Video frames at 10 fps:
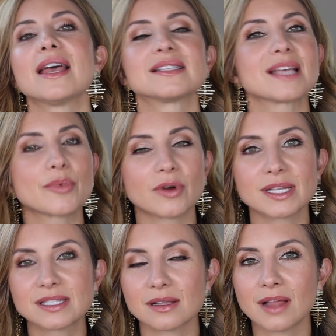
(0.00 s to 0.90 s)

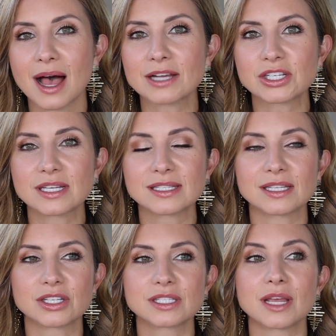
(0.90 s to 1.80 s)
Separates the lashes.
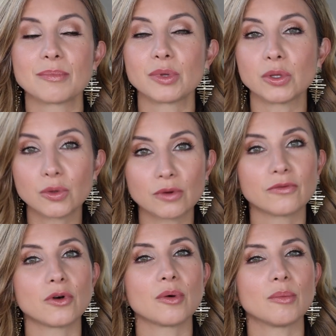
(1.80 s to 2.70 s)
It's just a
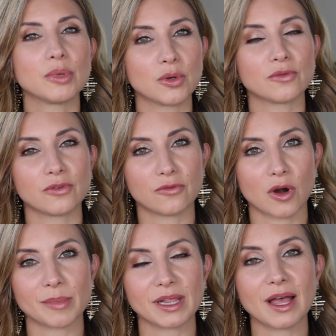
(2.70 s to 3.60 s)
beautiful, beautiful
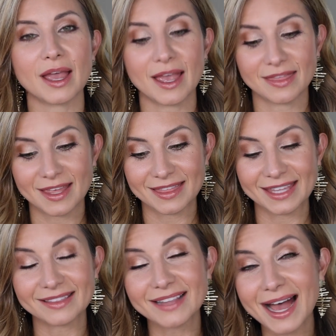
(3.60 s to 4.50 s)
formula. And then
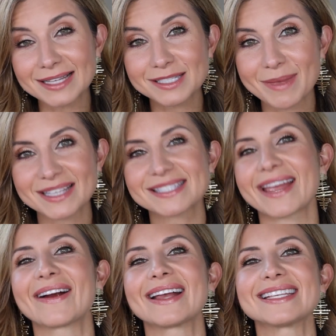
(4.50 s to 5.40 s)
the last
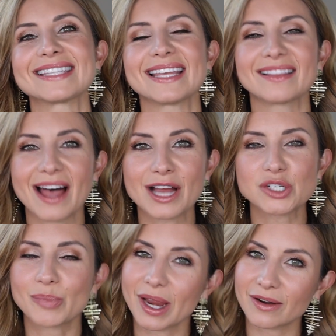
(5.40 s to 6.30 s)
mascara is the
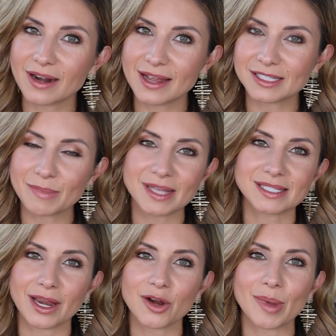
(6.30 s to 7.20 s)
Lash Paradise
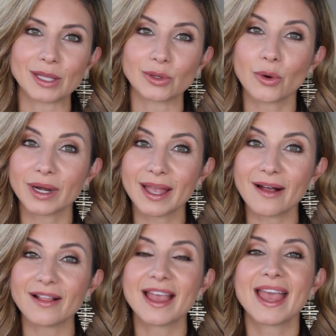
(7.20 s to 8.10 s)
mascara by
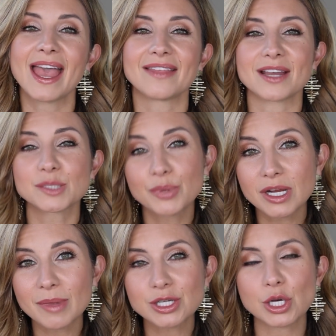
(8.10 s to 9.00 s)
L'Oreal. And that's
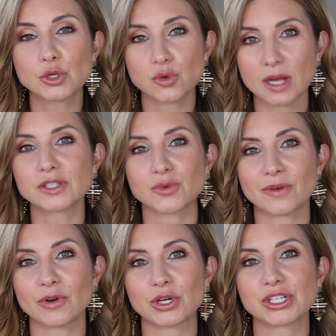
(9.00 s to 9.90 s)
pretty much a
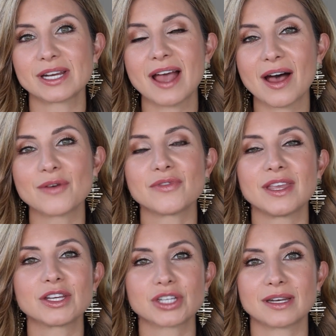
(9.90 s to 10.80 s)
drugstore version of
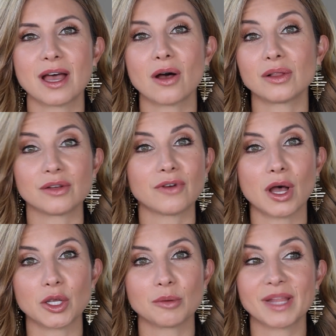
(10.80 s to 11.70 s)
the Chanel Le
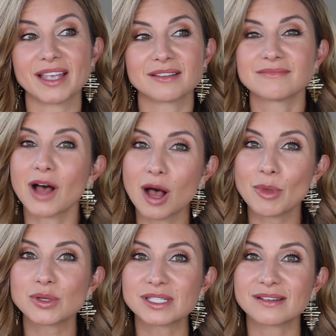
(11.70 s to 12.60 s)
Volume. Like
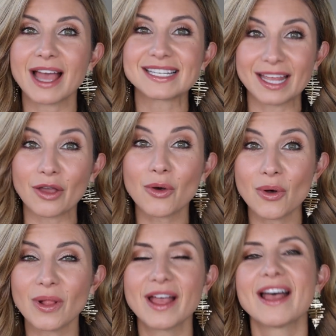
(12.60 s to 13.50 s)
almost
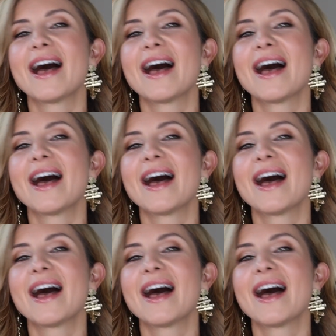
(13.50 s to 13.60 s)
identical.